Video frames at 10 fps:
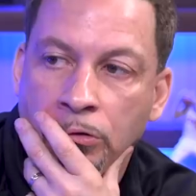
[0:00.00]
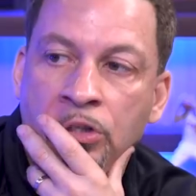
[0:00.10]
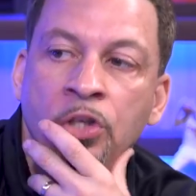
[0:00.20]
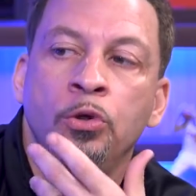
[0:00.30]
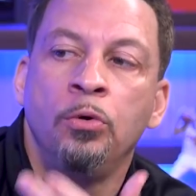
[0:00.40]

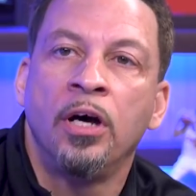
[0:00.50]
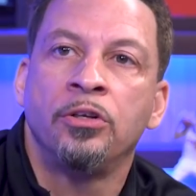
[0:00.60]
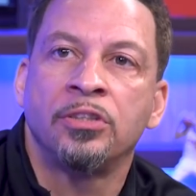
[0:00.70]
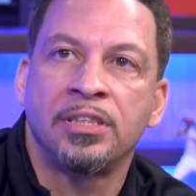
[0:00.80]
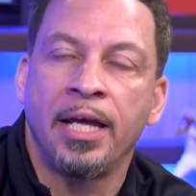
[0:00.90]
Do you
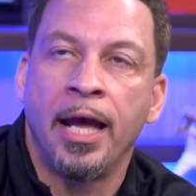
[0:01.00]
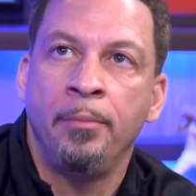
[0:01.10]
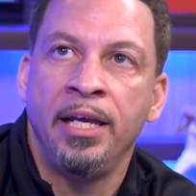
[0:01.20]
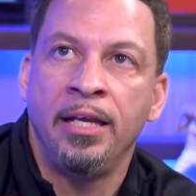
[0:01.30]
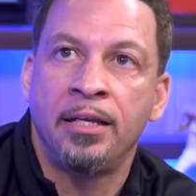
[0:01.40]
understand? I
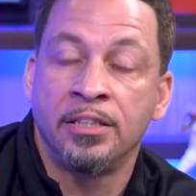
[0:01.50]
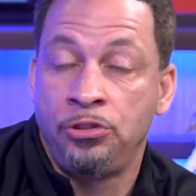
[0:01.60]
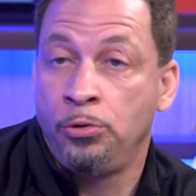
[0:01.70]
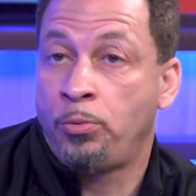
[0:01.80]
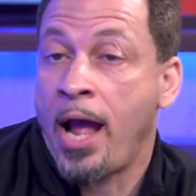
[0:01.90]
mean, because
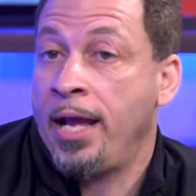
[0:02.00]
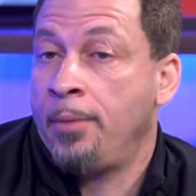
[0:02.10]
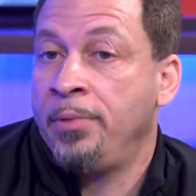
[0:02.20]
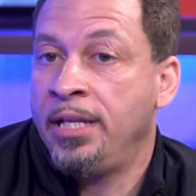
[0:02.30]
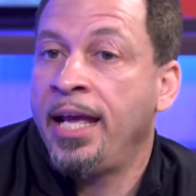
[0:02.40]
you're right. I
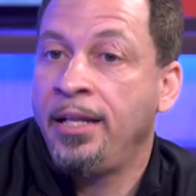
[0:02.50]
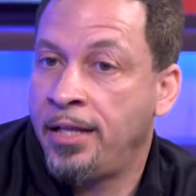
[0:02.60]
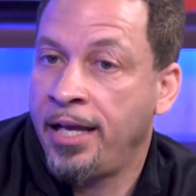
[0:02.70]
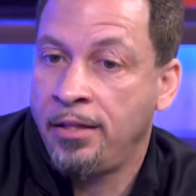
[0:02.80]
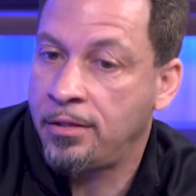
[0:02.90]
mean,
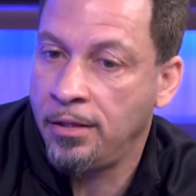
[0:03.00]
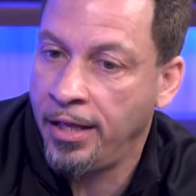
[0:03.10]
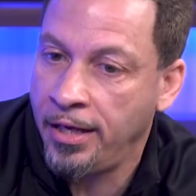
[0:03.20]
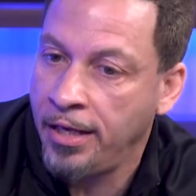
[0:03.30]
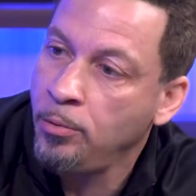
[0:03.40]
they
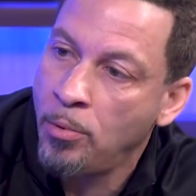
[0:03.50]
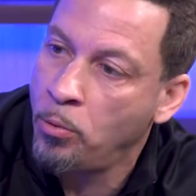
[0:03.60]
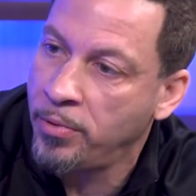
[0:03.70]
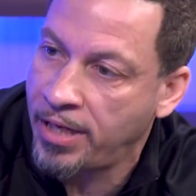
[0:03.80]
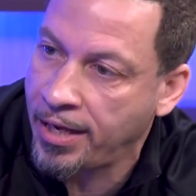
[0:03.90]
in any
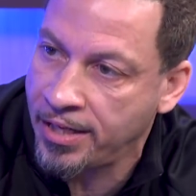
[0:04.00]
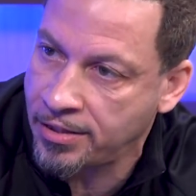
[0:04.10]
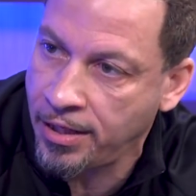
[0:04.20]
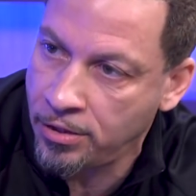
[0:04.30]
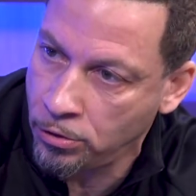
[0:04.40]
moment, I guess
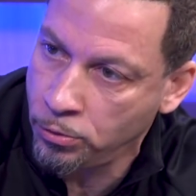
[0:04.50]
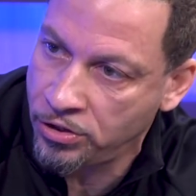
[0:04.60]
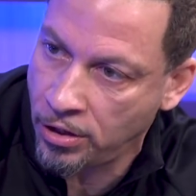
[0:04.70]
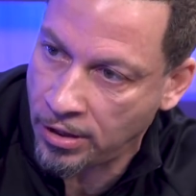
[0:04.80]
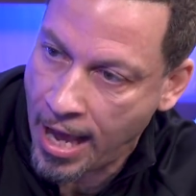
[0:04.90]
they could lose
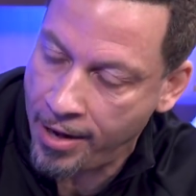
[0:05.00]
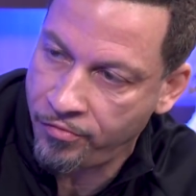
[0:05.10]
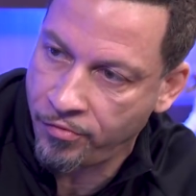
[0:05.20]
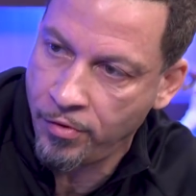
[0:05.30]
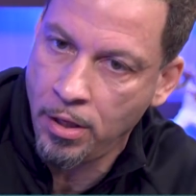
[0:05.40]
their life.